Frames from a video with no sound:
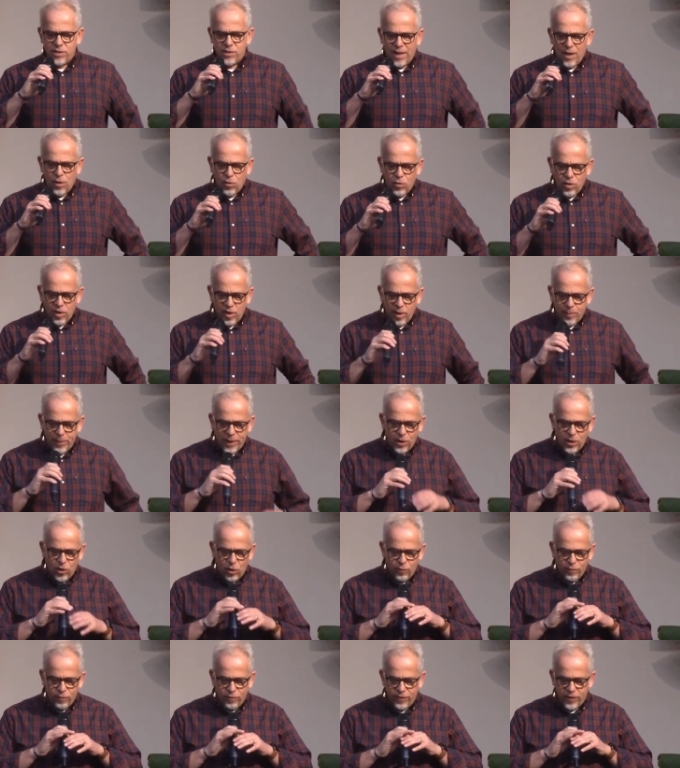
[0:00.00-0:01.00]
So, how can I be
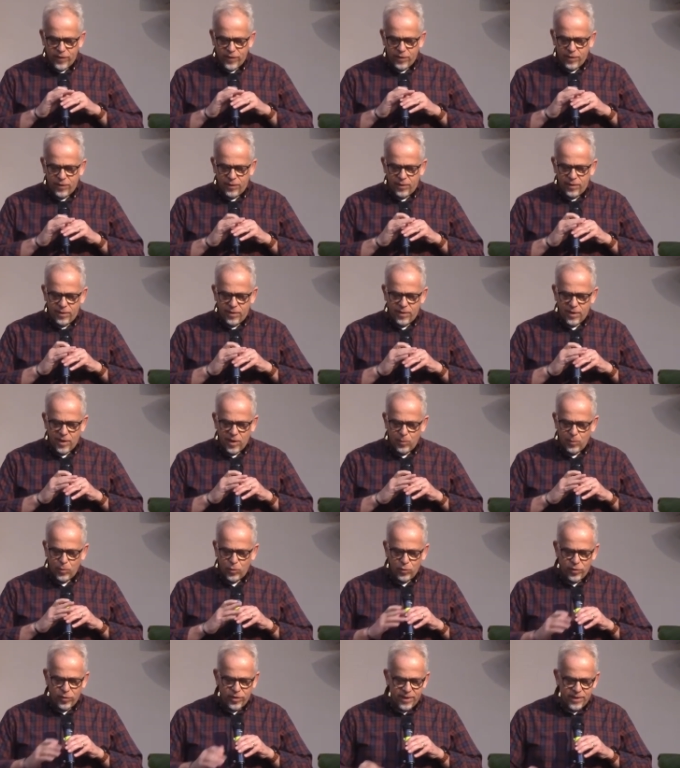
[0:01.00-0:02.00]
confident that I'm
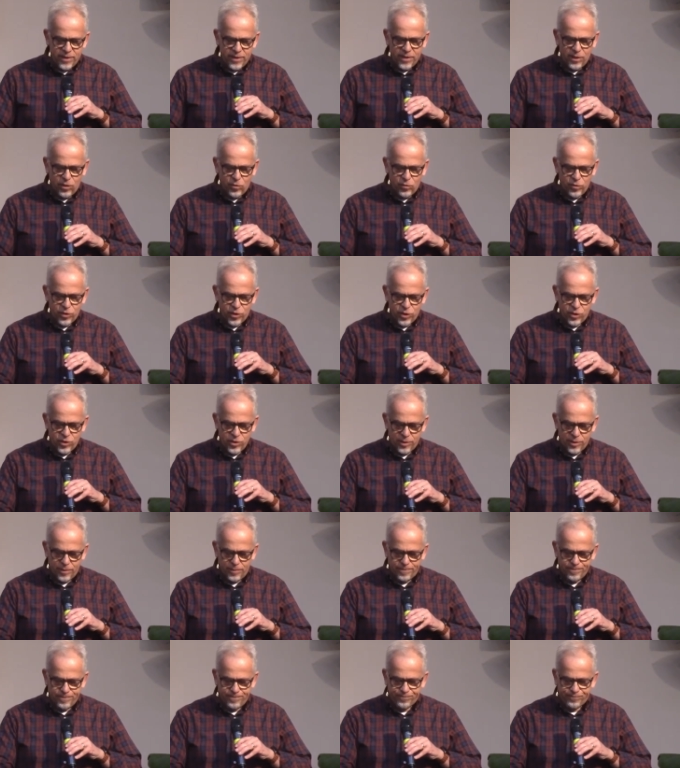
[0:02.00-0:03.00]
an authentic
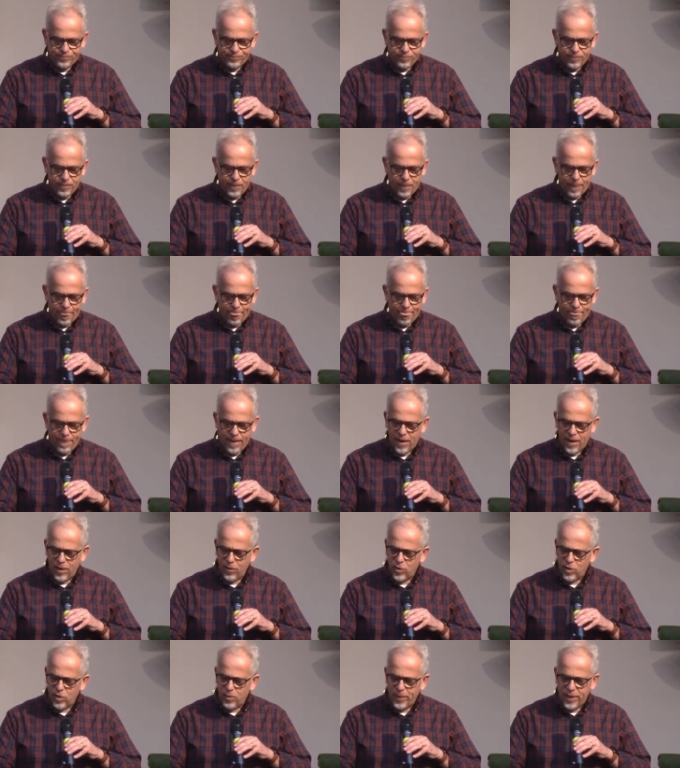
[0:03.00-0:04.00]
Christian?
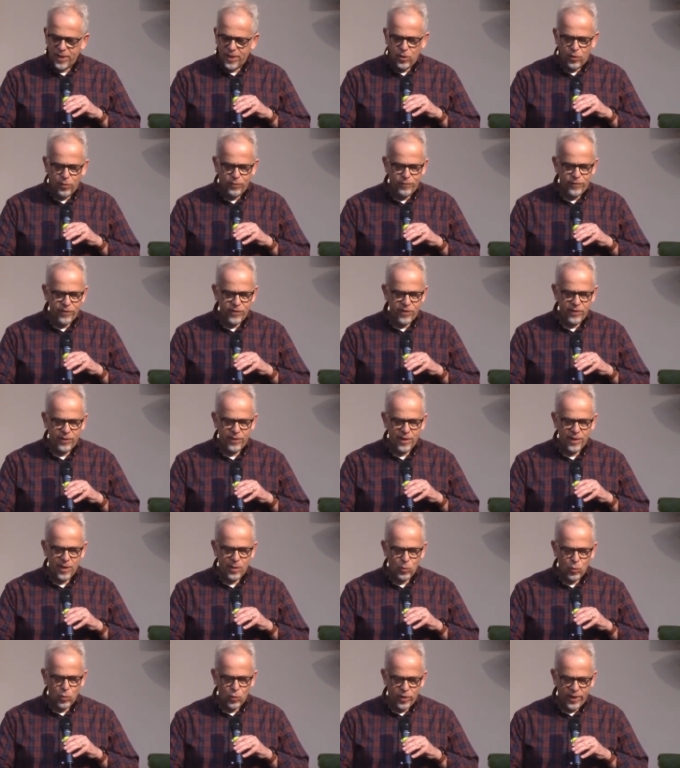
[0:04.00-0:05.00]
How can I be confident that
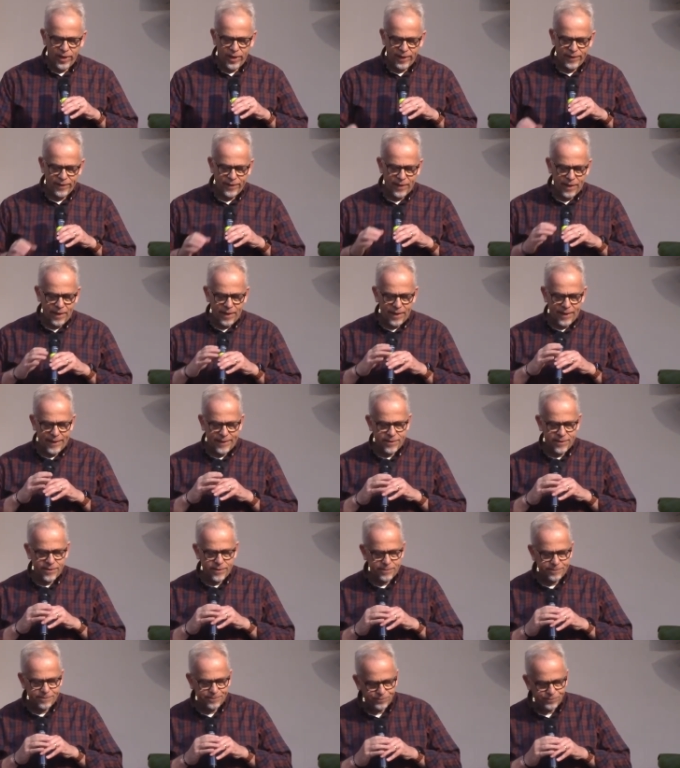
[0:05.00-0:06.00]
I'm walking in the light?